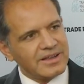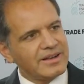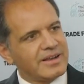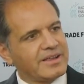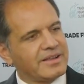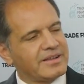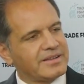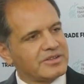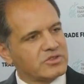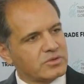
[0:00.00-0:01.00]
like
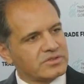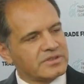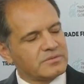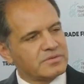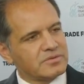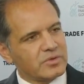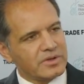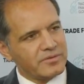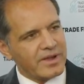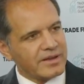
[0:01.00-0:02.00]
the short-term trade
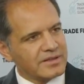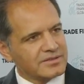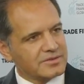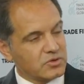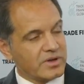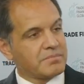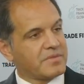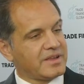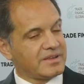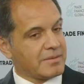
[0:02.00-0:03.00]
finance.
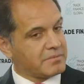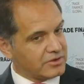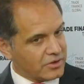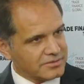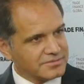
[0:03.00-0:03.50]
It can be done,